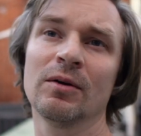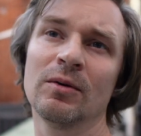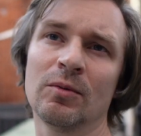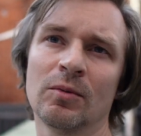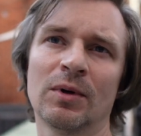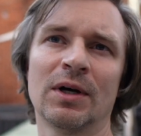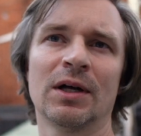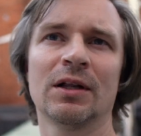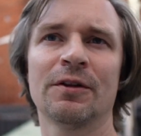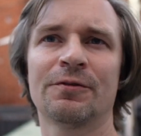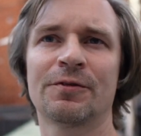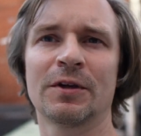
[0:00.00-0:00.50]

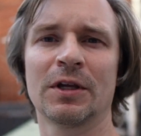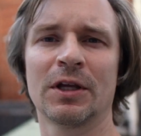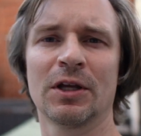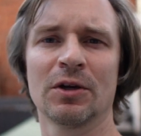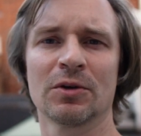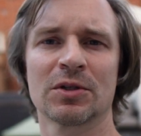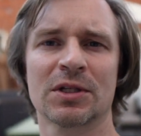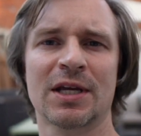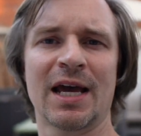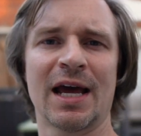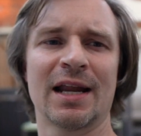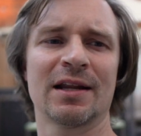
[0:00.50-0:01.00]
Well, if you
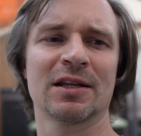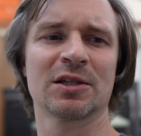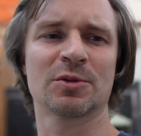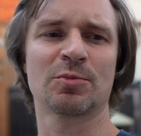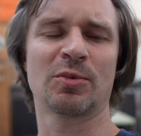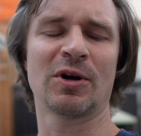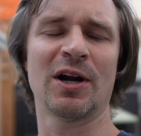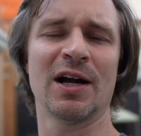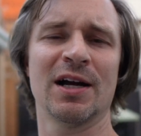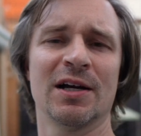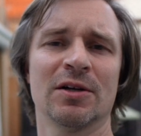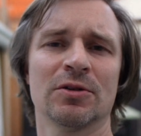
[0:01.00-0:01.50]
use Catalyst
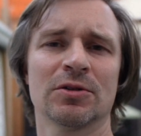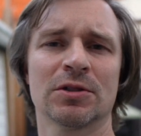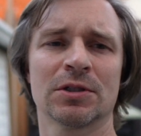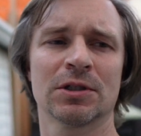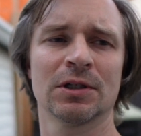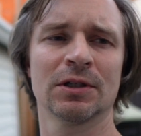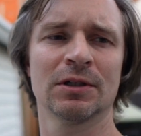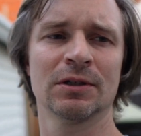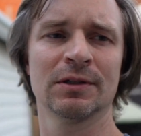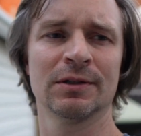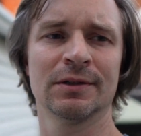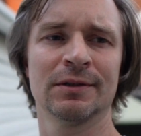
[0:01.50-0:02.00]

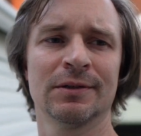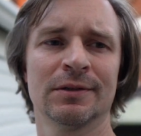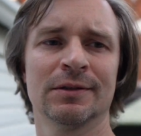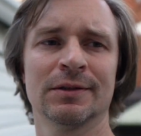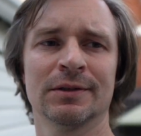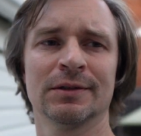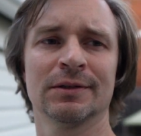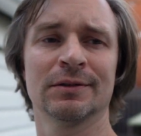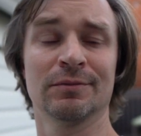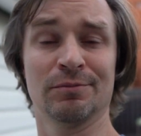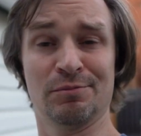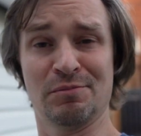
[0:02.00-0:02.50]

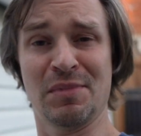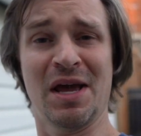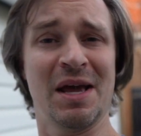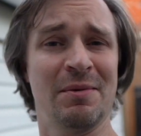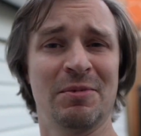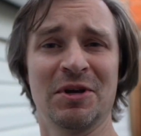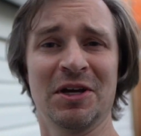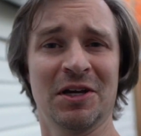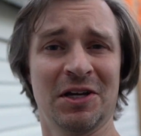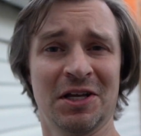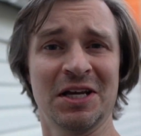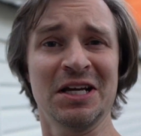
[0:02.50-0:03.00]
Browse,
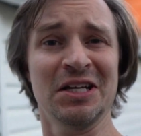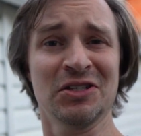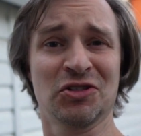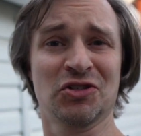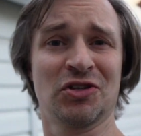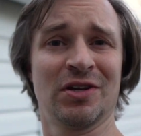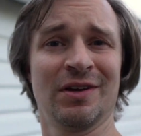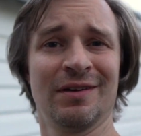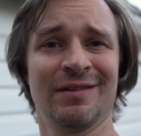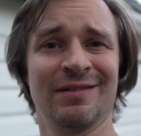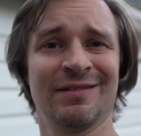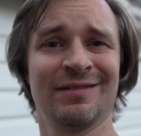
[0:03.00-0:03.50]
maybe it
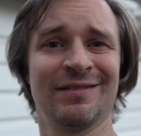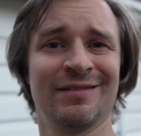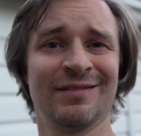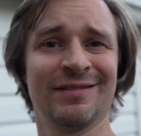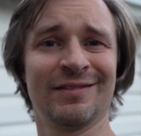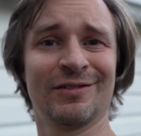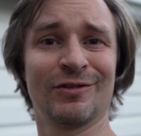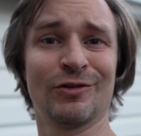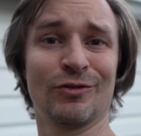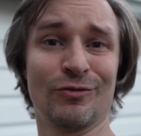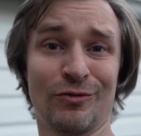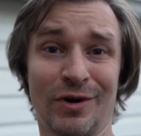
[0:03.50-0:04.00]

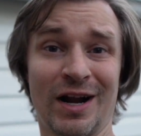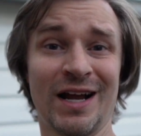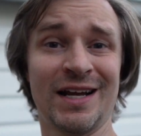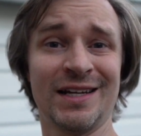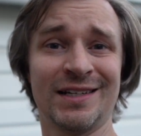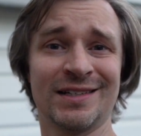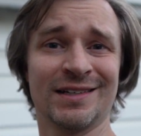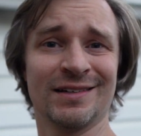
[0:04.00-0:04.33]
is, right?